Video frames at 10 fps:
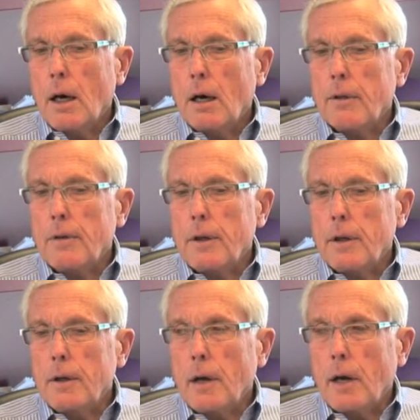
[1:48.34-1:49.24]
the
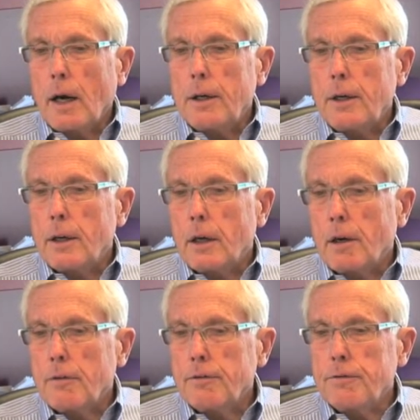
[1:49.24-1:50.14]
idea of
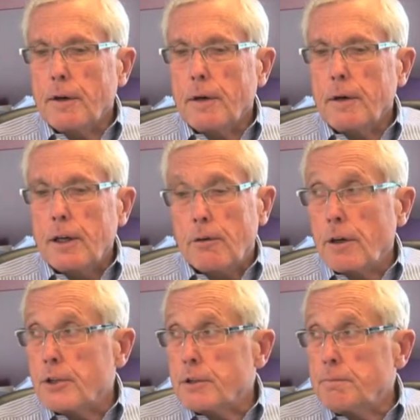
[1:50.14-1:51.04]
innovation.